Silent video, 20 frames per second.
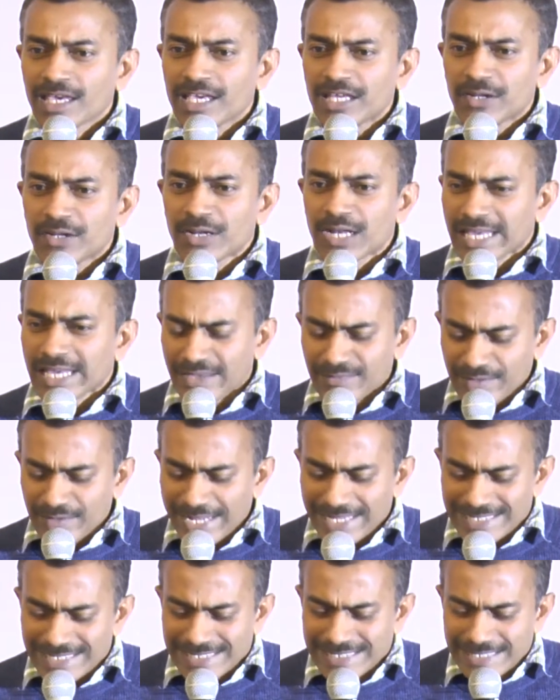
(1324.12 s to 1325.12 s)
When
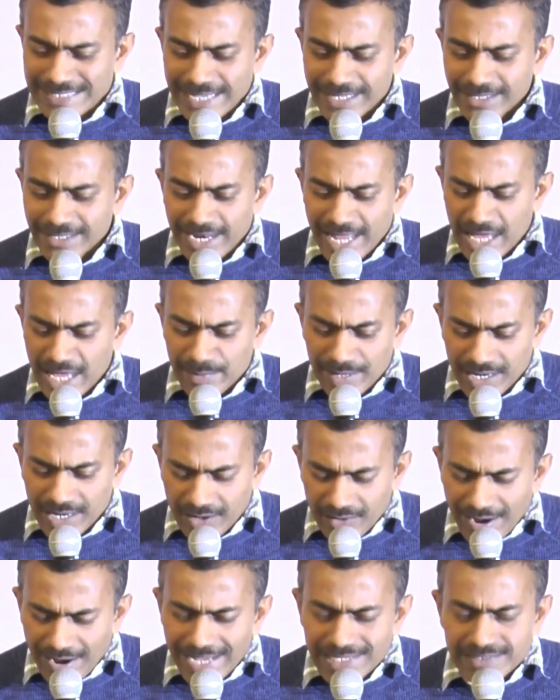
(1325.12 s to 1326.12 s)
I say that I am a
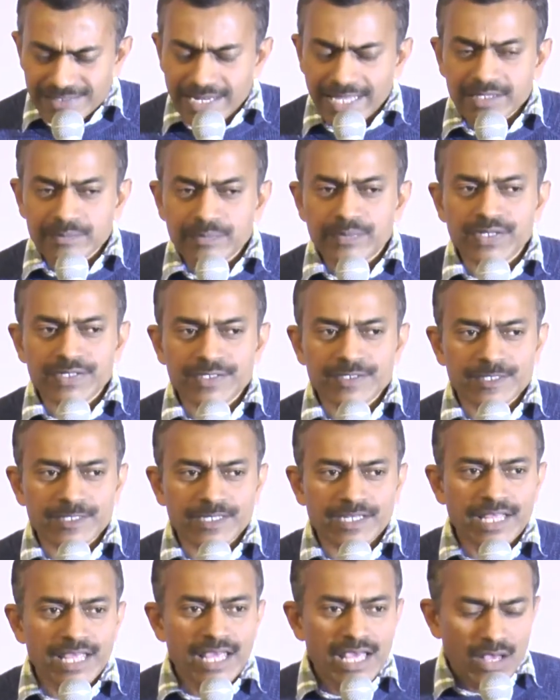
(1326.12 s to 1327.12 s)
Christ-like
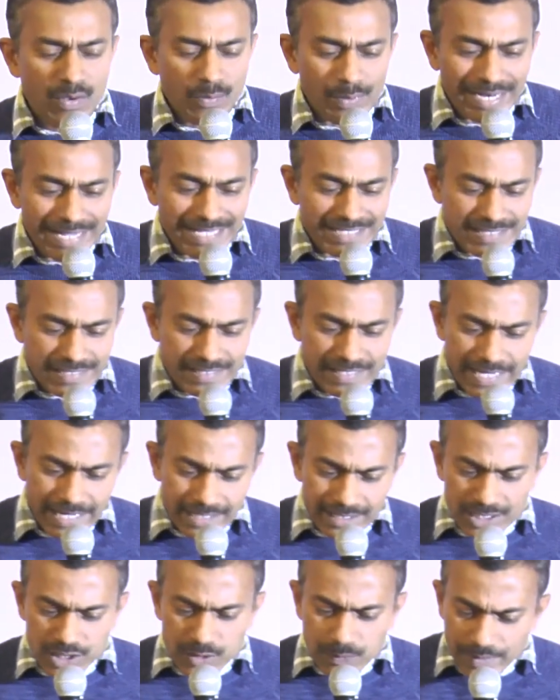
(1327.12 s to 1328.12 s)
person, when I say
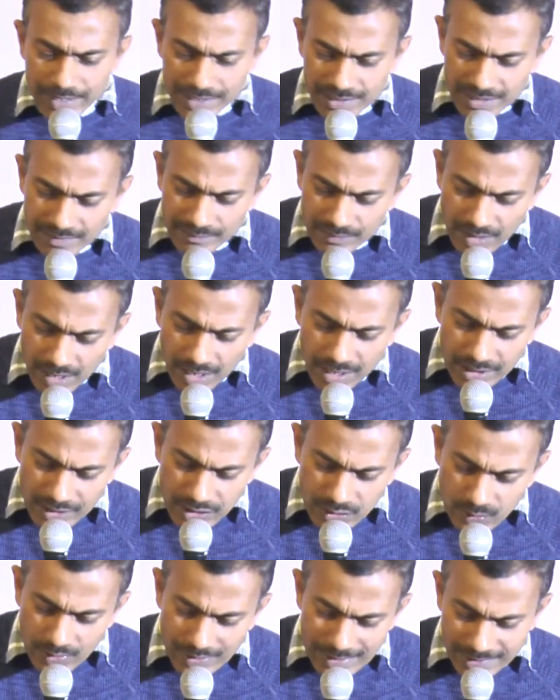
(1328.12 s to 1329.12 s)
the Spirit of
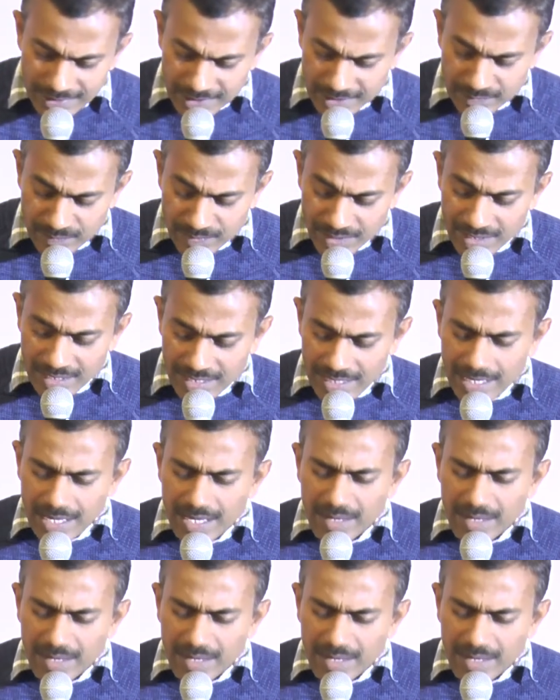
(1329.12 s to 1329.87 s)
God dwells in me,